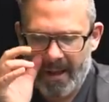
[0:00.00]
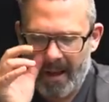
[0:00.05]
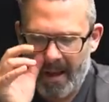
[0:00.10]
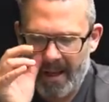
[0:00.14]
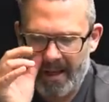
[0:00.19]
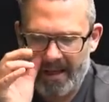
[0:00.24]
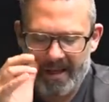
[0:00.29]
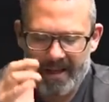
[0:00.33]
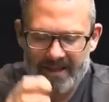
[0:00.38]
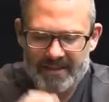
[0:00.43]

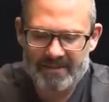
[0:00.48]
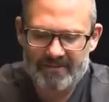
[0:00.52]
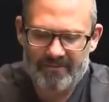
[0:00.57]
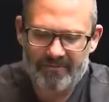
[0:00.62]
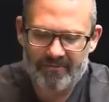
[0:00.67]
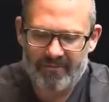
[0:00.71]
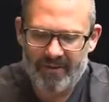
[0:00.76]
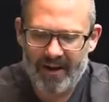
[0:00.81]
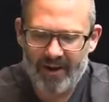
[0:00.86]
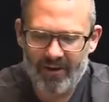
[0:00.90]
it, it's
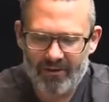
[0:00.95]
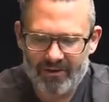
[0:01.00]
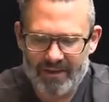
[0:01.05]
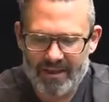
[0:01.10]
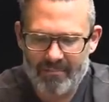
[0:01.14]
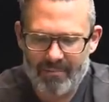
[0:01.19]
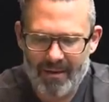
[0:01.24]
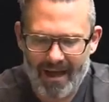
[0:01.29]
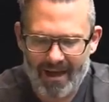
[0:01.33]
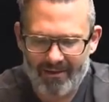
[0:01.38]

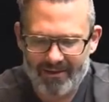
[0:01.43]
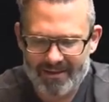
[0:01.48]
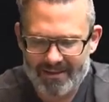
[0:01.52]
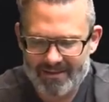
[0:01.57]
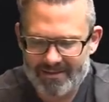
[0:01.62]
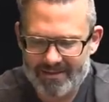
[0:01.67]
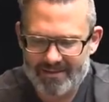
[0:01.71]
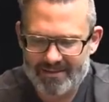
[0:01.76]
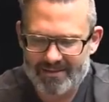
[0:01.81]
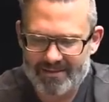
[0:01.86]
fairly
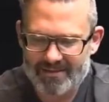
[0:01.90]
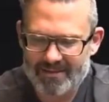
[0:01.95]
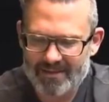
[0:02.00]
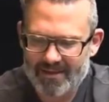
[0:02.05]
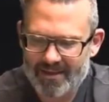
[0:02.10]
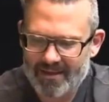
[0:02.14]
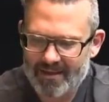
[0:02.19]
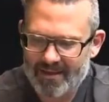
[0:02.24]
balanced.